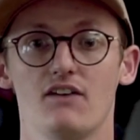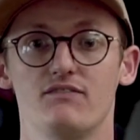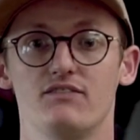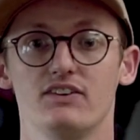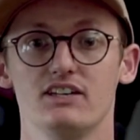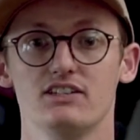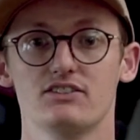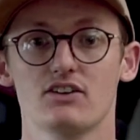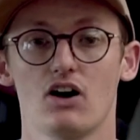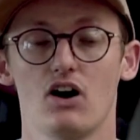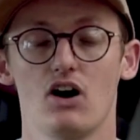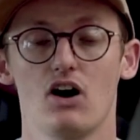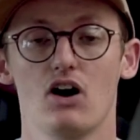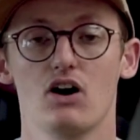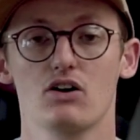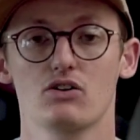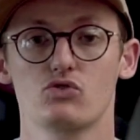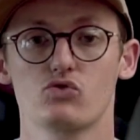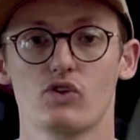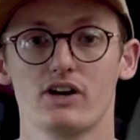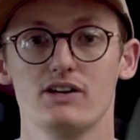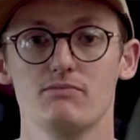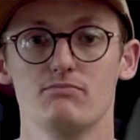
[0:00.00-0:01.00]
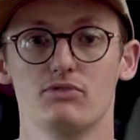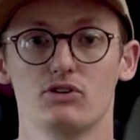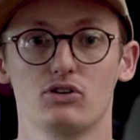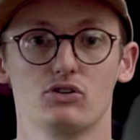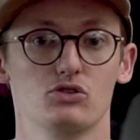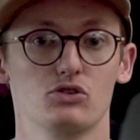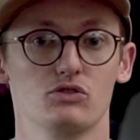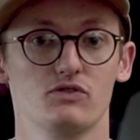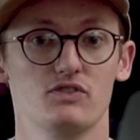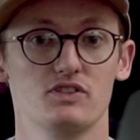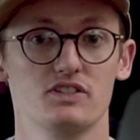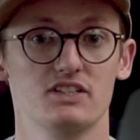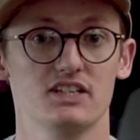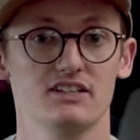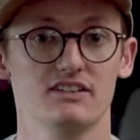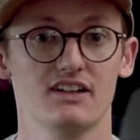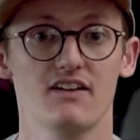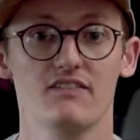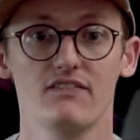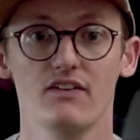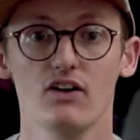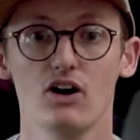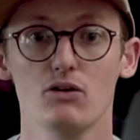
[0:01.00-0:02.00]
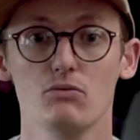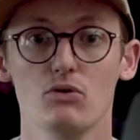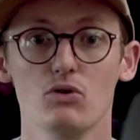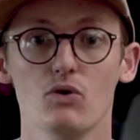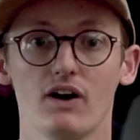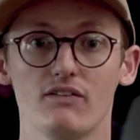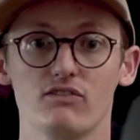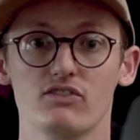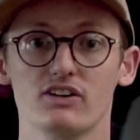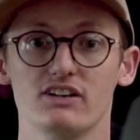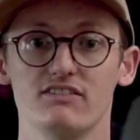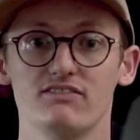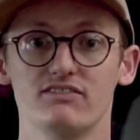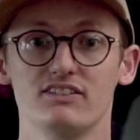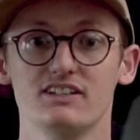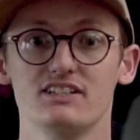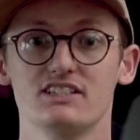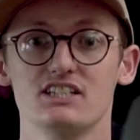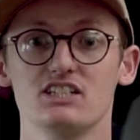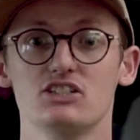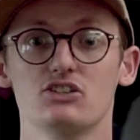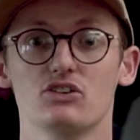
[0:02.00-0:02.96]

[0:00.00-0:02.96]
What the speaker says: These are great because obviously they're thermal and very fleecy,